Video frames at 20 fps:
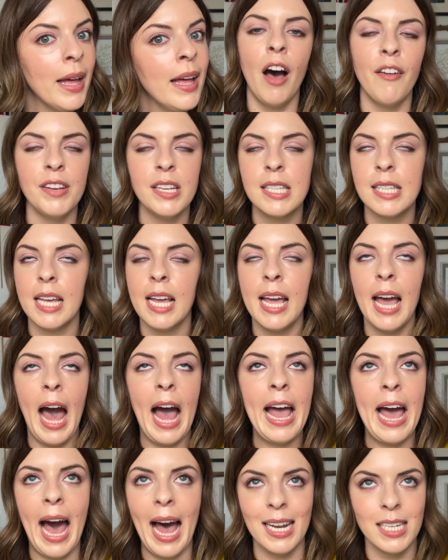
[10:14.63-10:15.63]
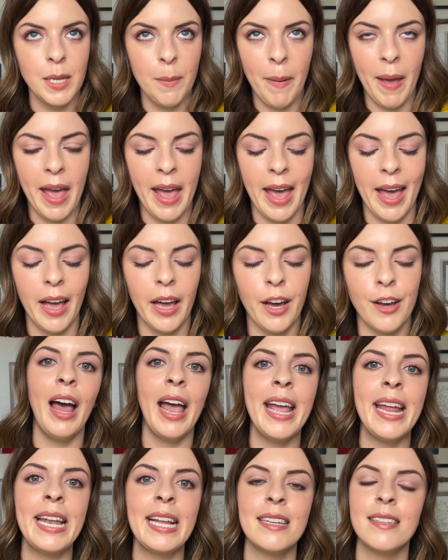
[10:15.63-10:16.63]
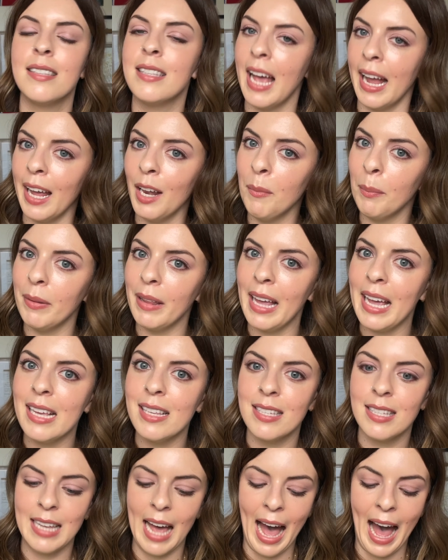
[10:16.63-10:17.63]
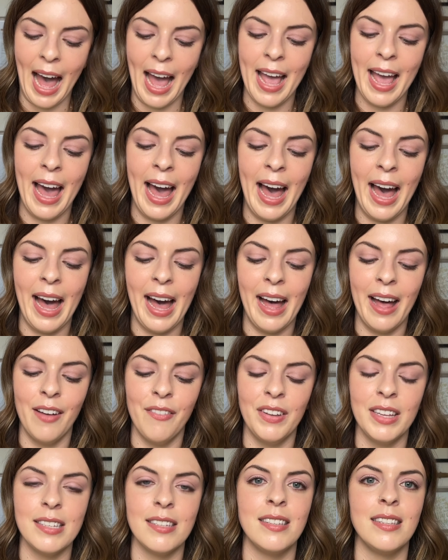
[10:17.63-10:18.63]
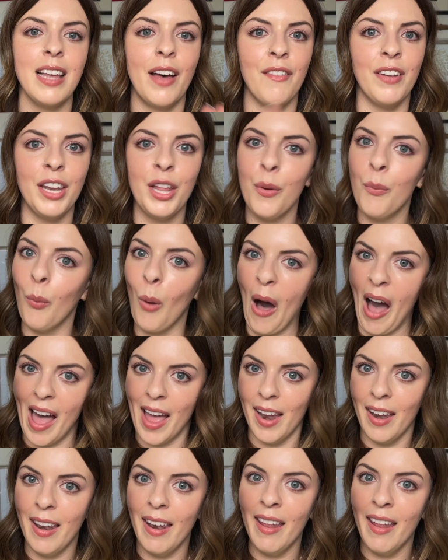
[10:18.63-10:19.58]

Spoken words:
Obviously, I had to pick. In second place, I have 71.